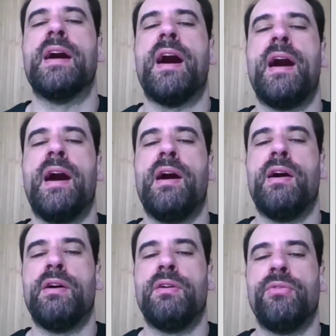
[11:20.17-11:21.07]
a
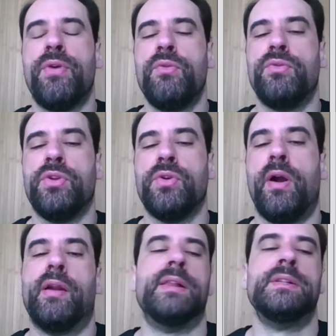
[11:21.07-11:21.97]
phone
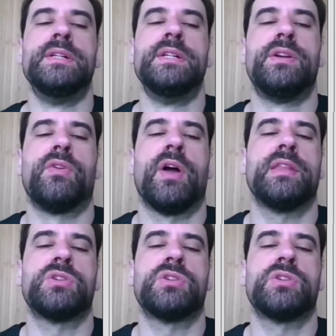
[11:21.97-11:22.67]
URL, right?